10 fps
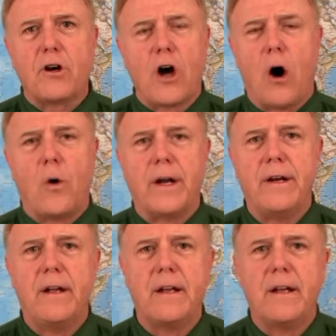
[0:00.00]
going
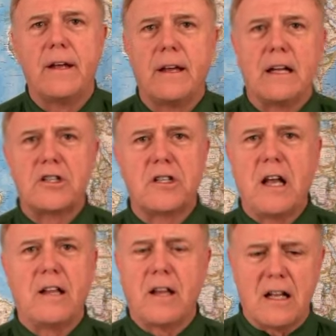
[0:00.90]
and
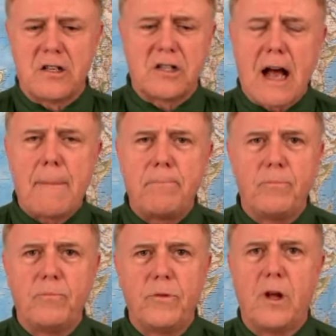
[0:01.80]
stop,
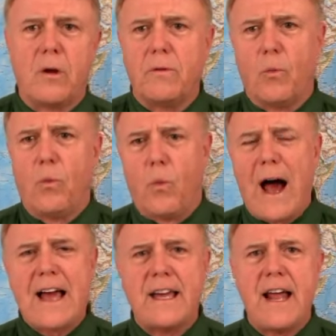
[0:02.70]
you know,
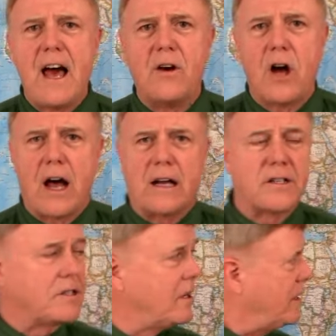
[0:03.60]
whacking out on
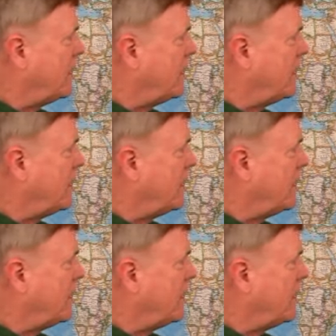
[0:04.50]
us.